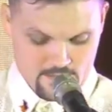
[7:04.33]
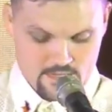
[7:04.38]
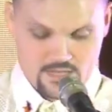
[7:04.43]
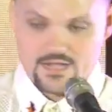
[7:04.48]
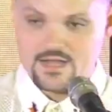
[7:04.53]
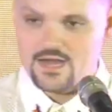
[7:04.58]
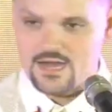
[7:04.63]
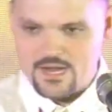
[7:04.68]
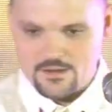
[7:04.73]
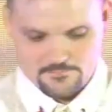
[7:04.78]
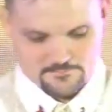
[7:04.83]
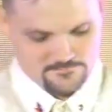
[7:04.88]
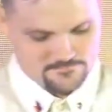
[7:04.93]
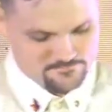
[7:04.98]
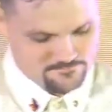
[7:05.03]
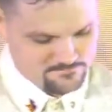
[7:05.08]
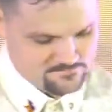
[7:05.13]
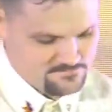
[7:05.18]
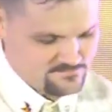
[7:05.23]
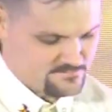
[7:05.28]
Come,
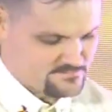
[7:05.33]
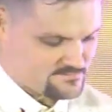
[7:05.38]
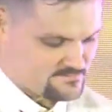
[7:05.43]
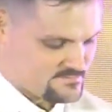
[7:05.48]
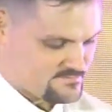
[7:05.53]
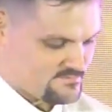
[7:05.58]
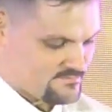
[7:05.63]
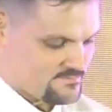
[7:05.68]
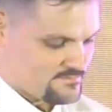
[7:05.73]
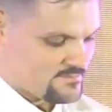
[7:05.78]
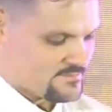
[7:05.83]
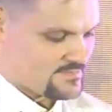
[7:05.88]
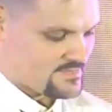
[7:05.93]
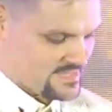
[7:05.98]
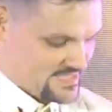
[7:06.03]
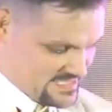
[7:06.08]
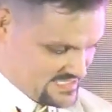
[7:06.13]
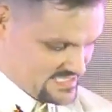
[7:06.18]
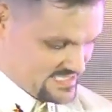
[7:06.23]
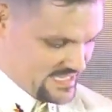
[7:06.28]

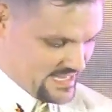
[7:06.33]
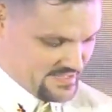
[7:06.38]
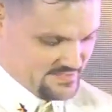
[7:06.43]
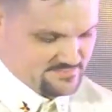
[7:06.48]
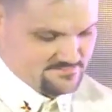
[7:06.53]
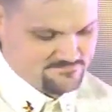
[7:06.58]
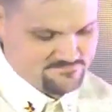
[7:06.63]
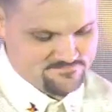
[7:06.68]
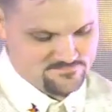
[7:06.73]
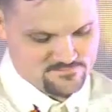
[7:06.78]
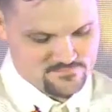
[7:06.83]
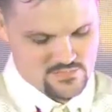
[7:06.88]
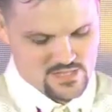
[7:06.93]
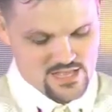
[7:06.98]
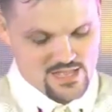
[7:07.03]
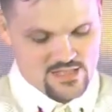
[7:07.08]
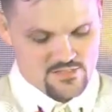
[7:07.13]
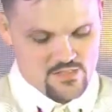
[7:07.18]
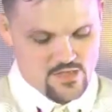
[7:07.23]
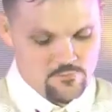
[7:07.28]
he said.
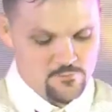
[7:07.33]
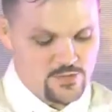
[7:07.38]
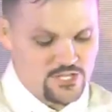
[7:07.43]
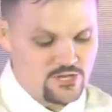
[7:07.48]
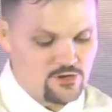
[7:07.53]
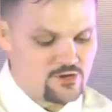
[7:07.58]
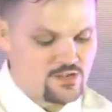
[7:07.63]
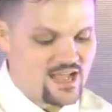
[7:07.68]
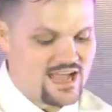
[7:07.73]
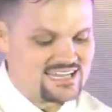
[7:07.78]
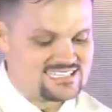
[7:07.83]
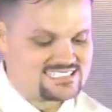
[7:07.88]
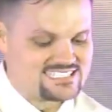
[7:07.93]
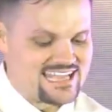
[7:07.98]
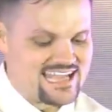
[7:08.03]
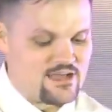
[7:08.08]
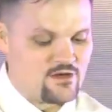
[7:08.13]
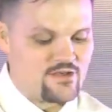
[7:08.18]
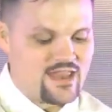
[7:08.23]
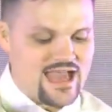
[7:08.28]
Then Peter got
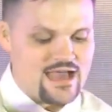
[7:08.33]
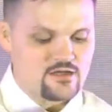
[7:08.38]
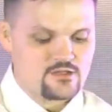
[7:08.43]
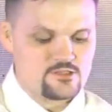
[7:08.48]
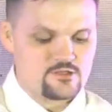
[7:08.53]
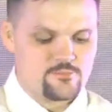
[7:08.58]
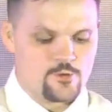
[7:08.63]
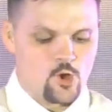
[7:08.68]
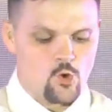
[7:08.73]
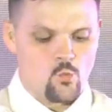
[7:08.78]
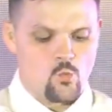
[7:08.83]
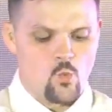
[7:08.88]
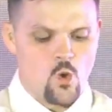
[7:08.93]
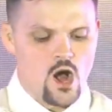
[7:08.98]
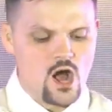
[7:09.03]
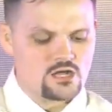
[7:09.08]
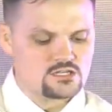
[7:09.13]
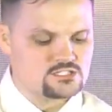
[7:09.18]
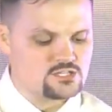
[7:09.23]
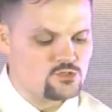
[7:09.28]
down out of the boat,
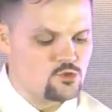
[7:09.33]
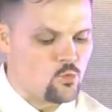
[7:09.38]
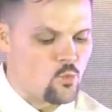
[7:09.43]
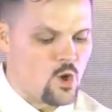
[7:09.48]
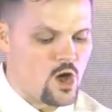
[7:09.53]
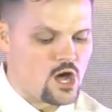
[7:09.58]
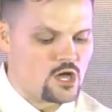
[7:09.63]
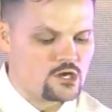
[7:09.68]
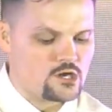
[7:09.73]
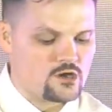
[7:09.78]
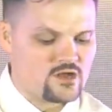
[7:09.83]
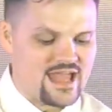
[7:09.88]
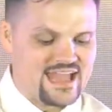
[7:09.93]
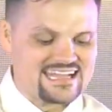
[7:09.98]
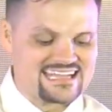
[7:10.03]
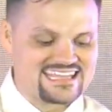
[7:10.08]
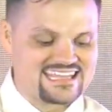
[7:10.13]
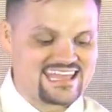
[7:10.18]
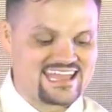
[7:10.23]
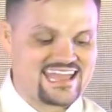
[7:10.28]
walked on the water,
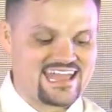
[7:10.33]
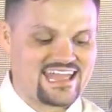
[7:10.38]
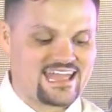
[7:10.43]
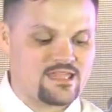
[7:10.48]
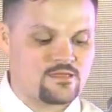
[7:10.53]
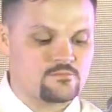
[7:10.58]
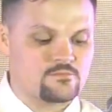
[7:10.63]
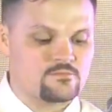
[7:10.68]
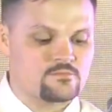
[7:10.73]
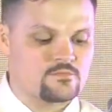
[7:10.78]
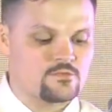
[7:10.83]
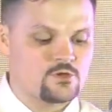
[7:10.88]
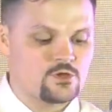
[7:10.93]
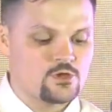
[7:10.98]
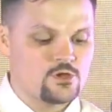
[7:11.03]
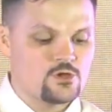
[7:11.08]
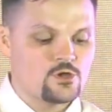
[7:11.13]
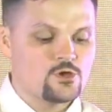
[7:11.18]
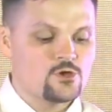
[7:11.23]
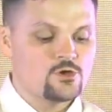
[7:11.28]
and came
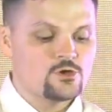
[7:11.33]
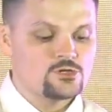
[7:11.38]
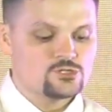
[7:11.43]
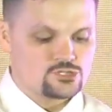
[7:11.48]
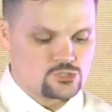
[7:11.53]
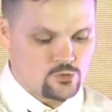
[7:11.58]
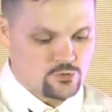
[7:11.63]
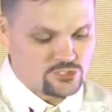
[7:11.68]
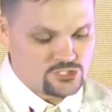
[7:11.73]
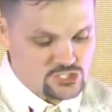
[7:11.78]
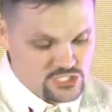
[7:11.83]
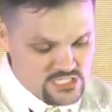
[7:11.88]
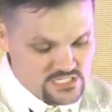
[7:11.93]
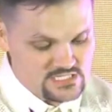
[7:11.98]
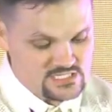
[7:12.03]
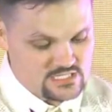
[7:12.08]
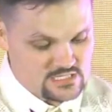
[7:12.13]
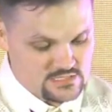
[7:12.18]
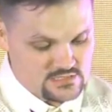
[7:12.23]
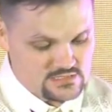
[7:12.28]
for
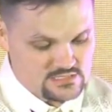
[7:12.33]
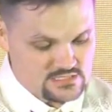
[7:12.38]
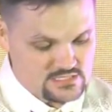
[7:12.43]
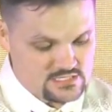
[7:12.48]
Jesus.